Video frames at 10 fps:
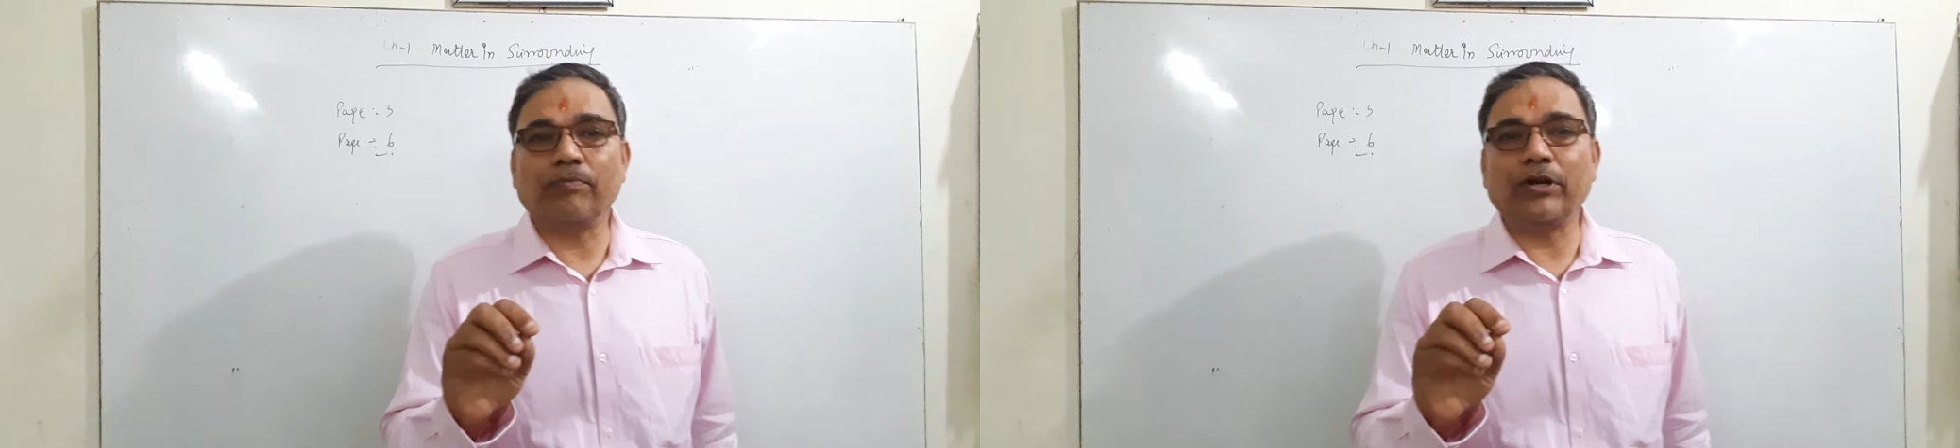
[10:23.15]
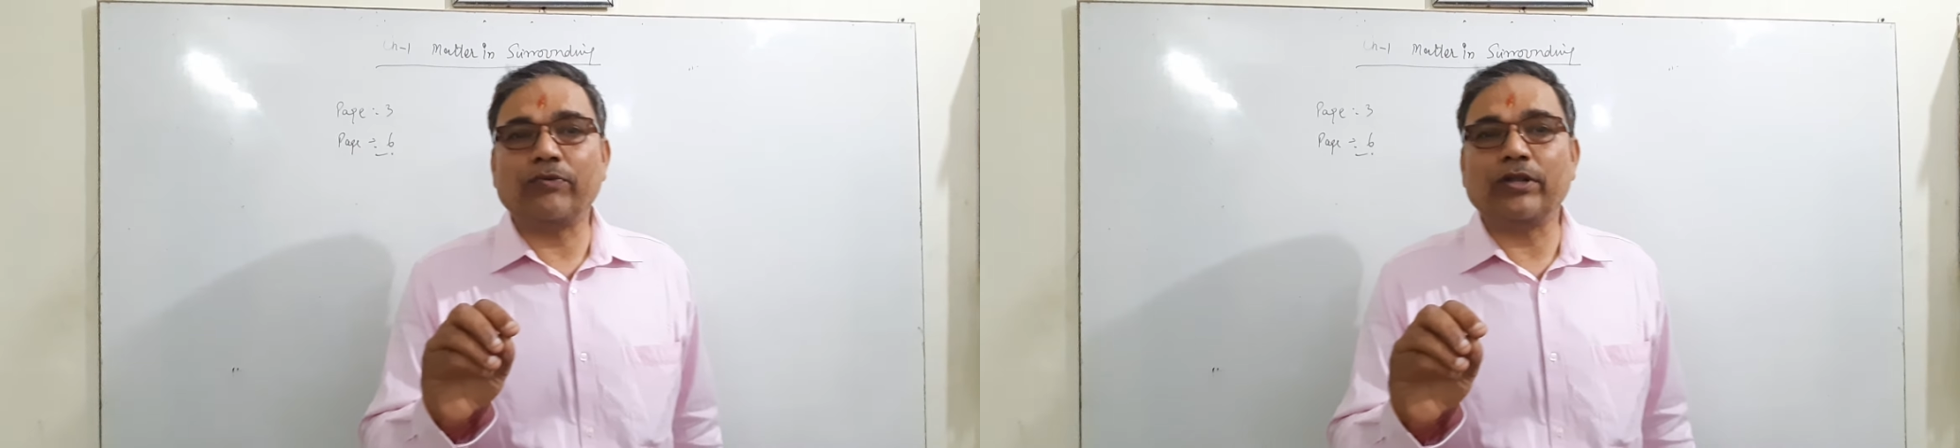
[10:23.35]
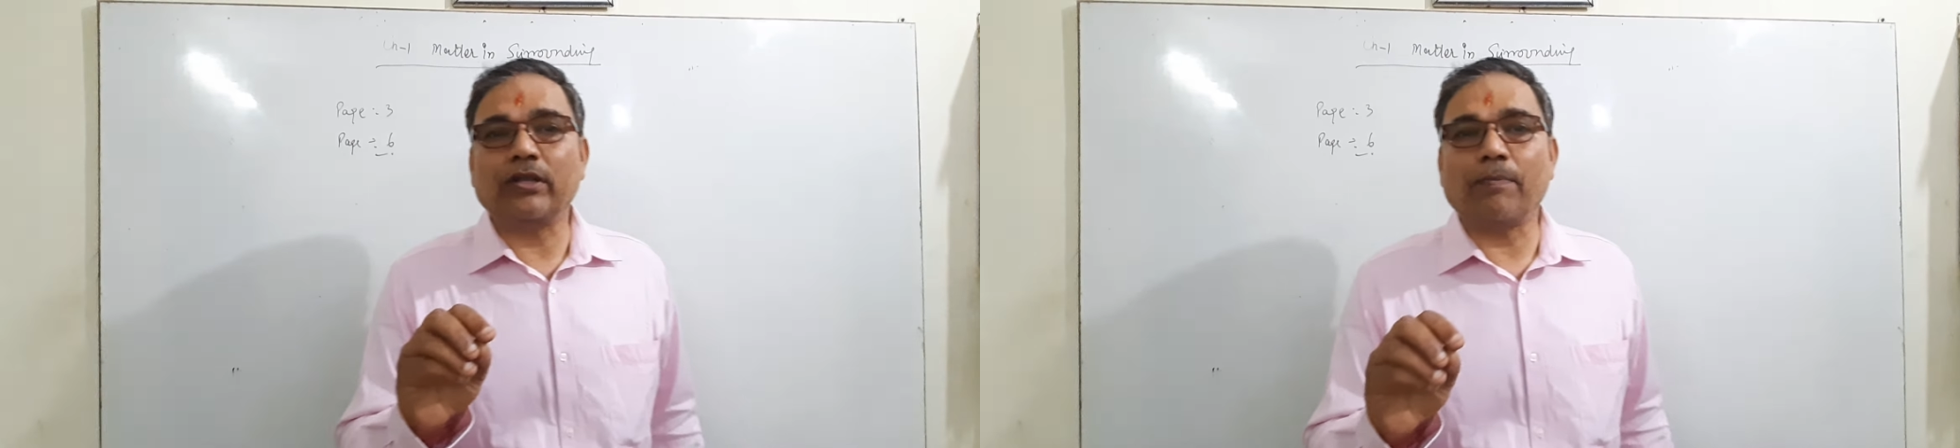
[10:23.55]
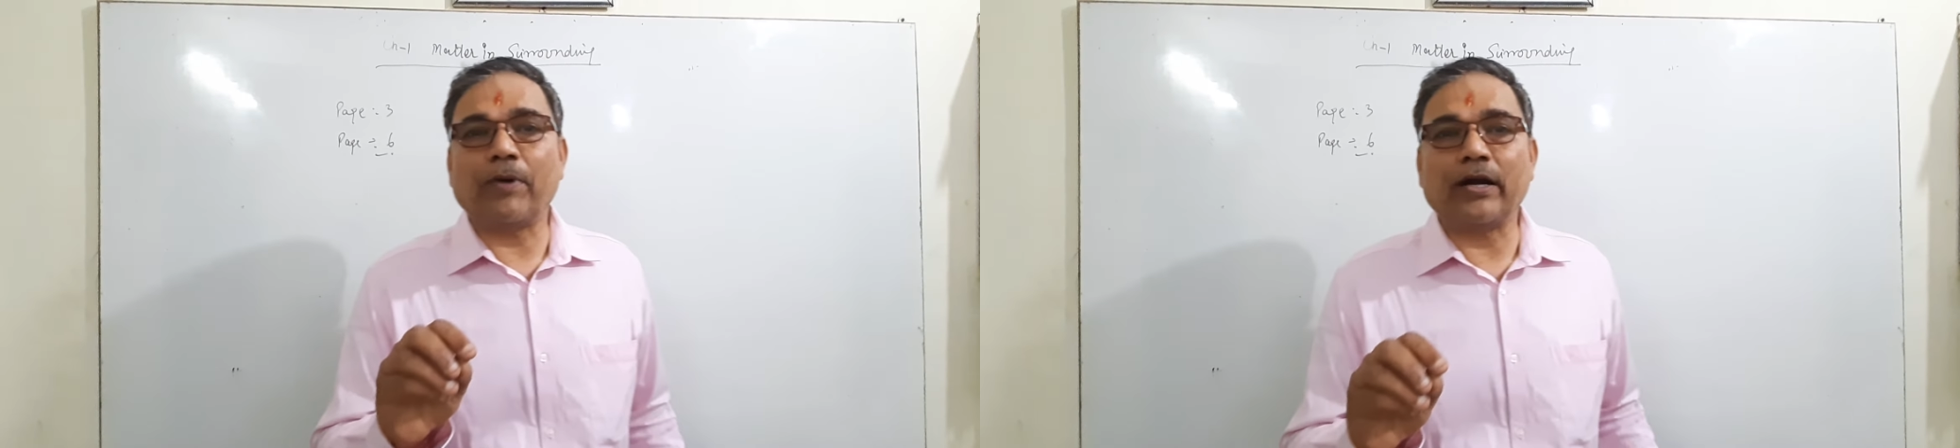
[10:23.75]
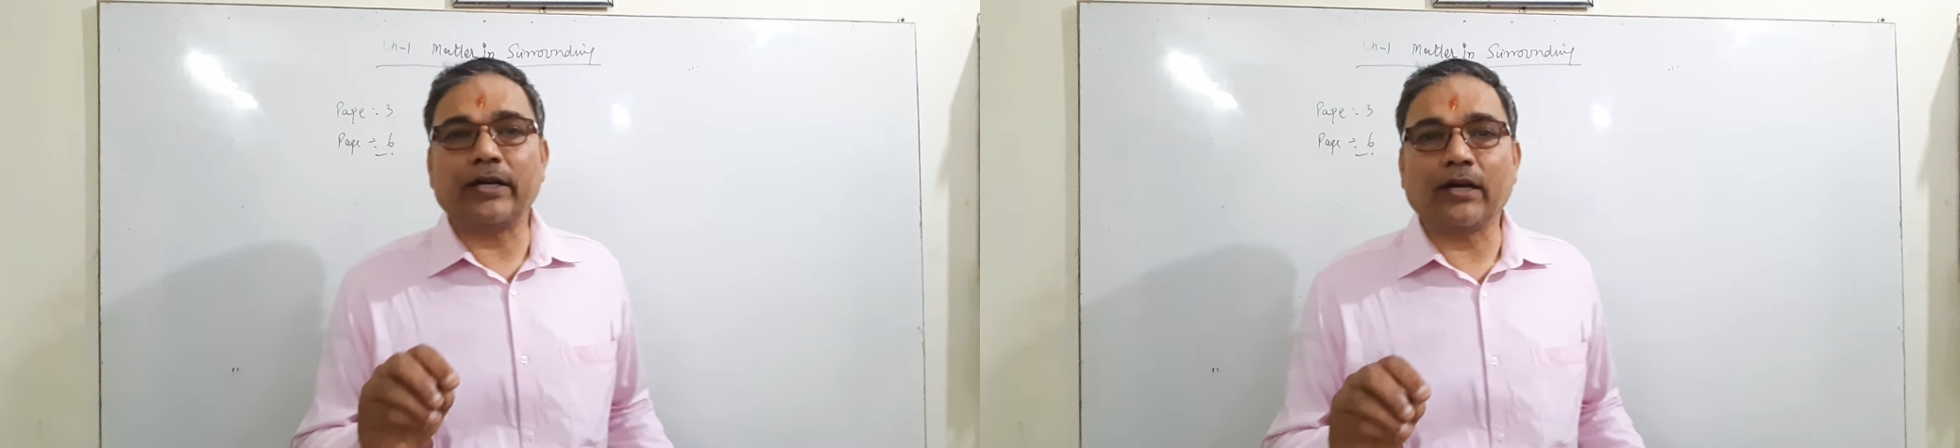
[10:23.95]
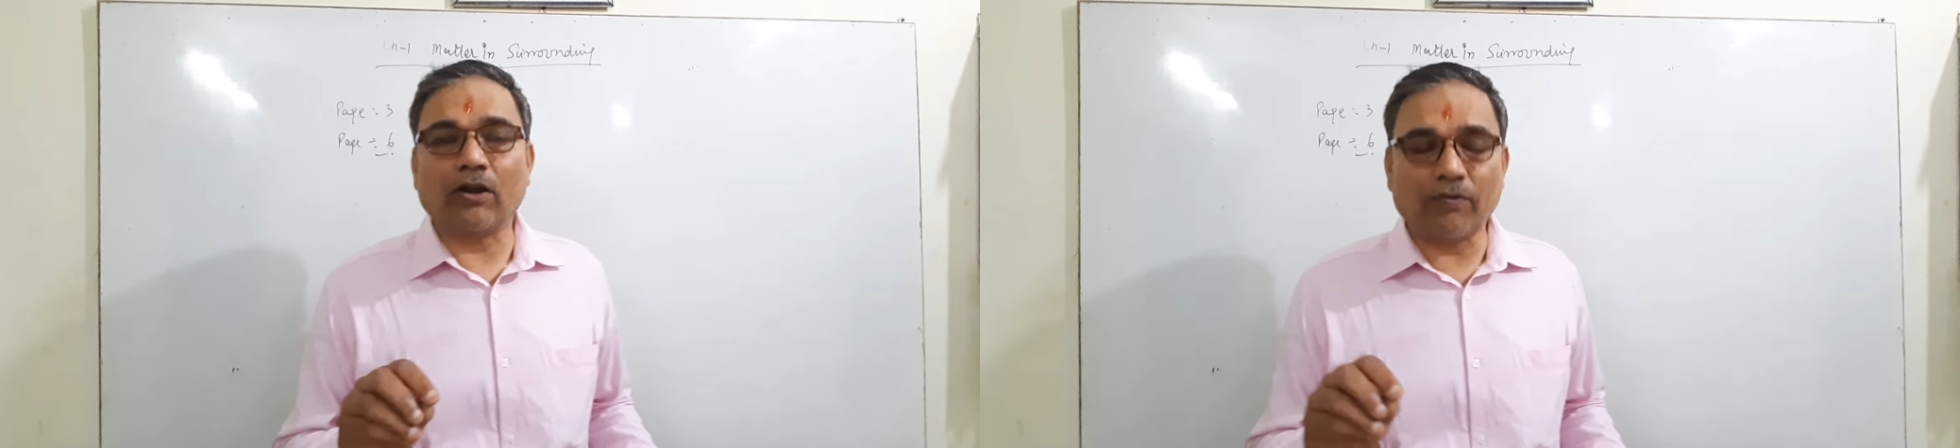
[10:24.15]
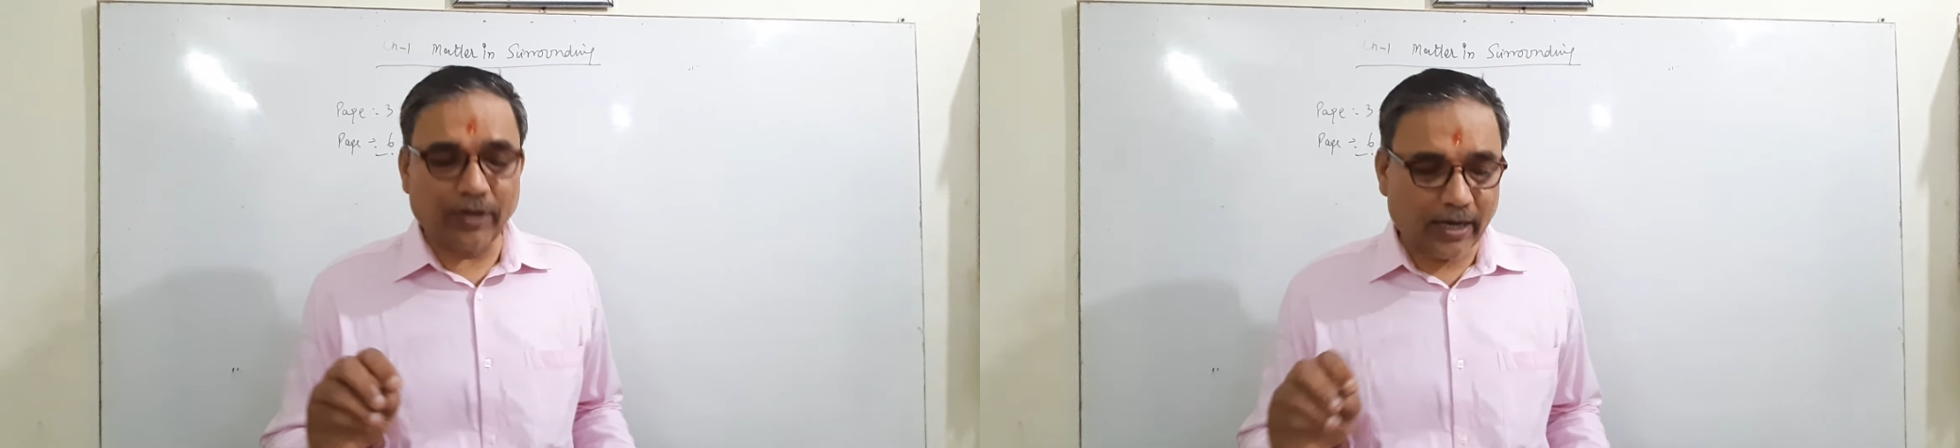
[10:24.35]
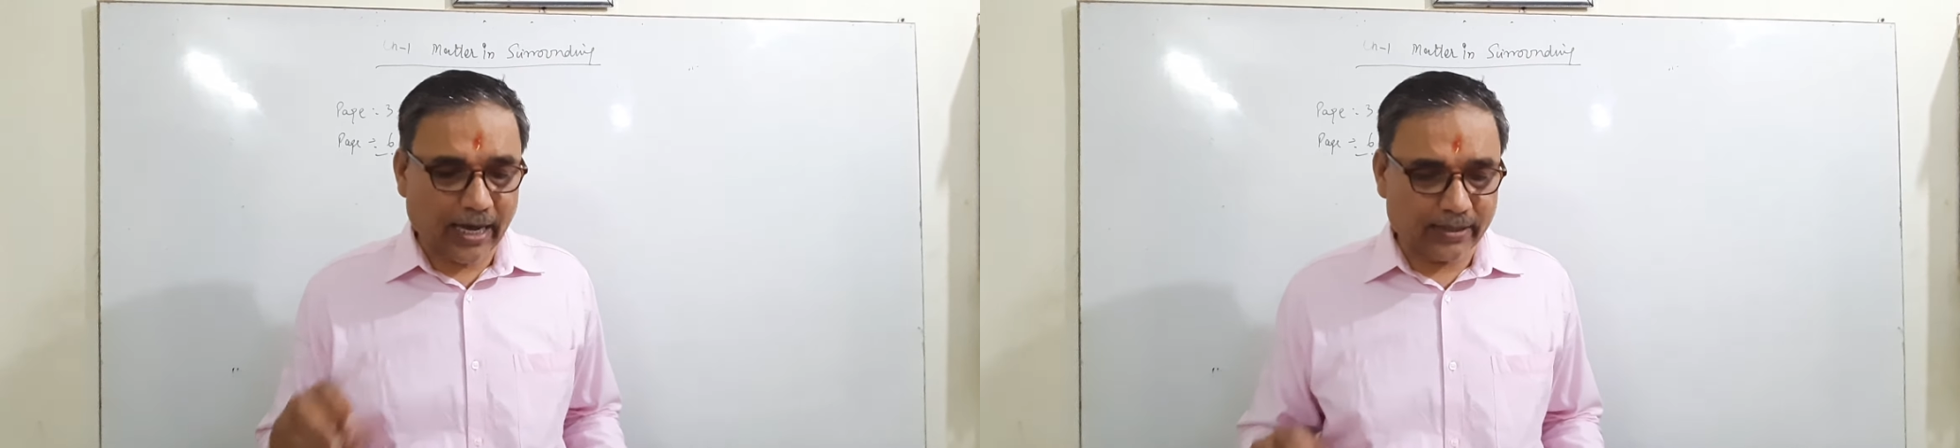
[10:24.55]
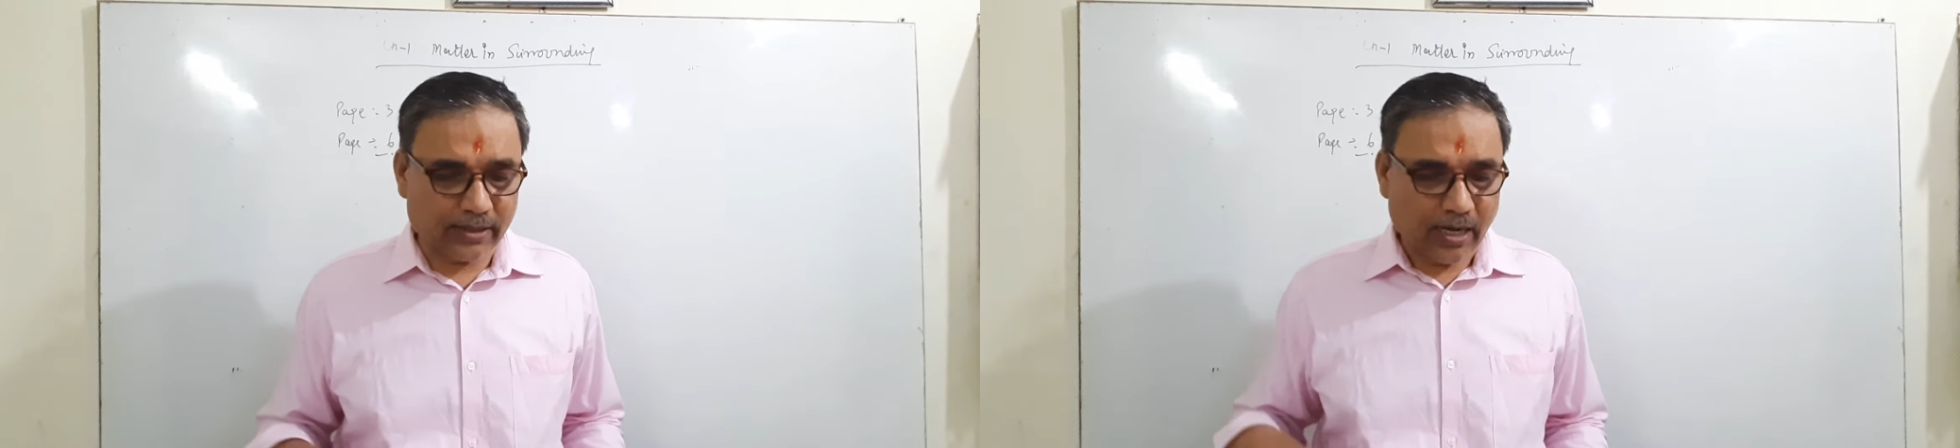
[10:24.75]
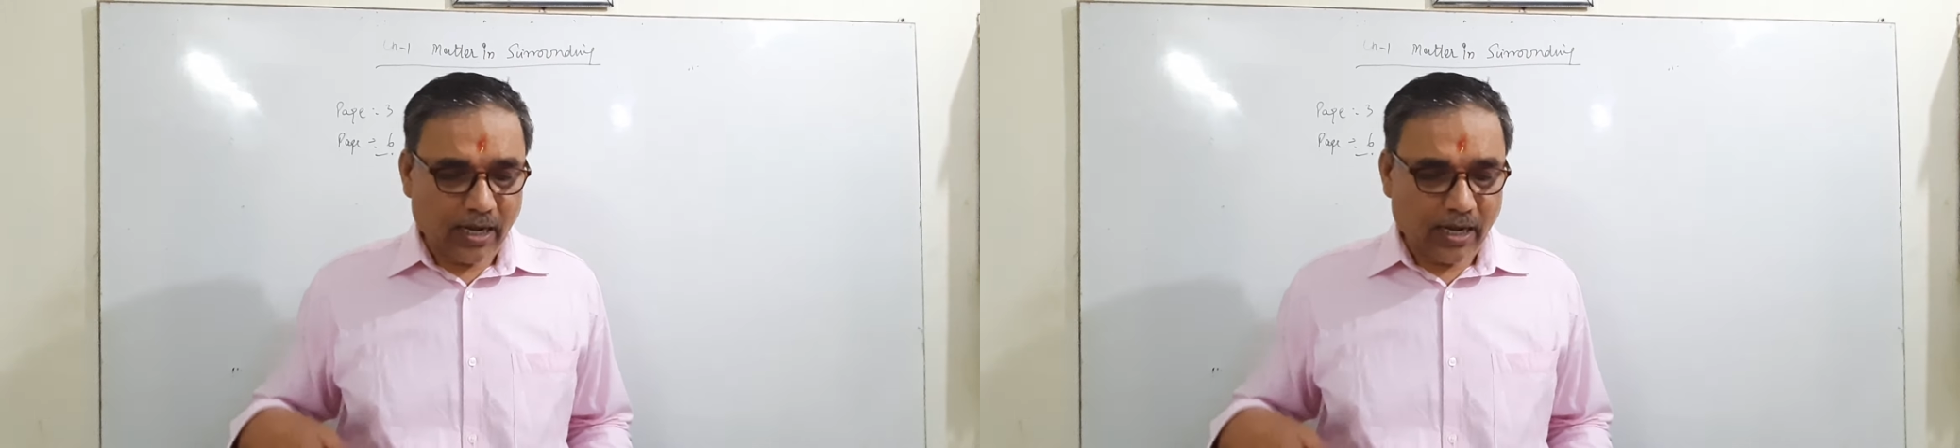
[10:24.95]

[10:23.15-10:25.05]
between the particle of the gas,